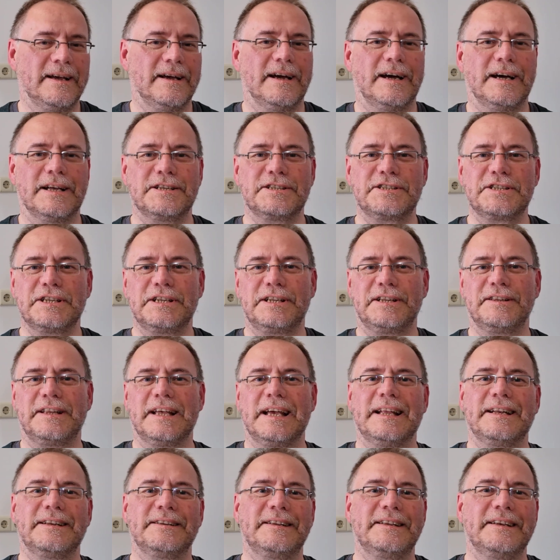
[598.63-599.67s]
until
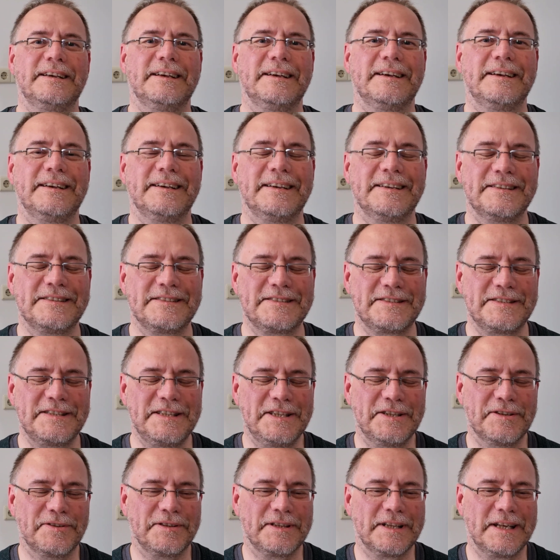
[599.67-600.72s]
then, see
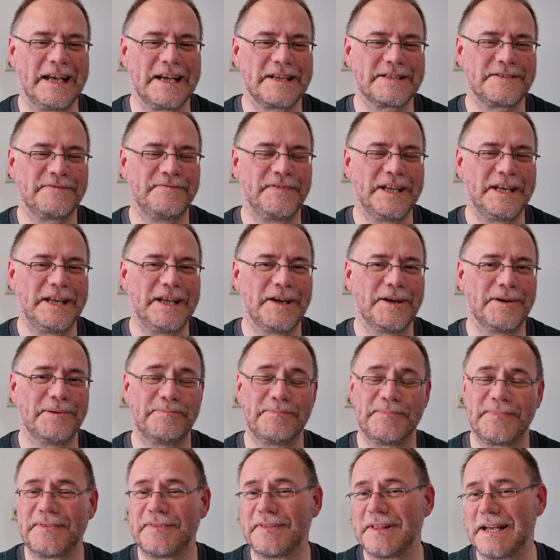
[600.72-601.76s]
you in the next video.
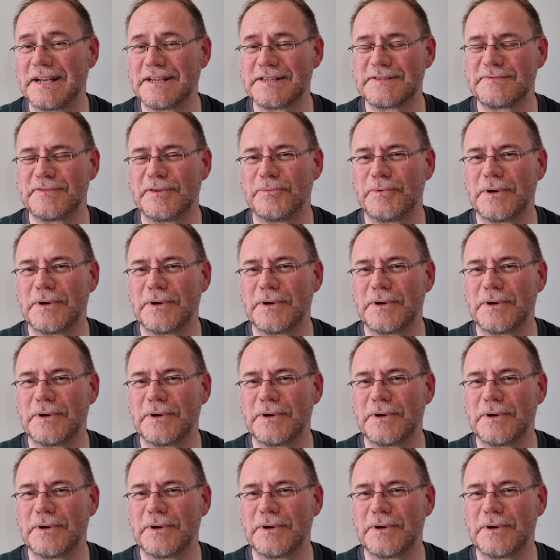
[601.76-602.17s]
Thanks for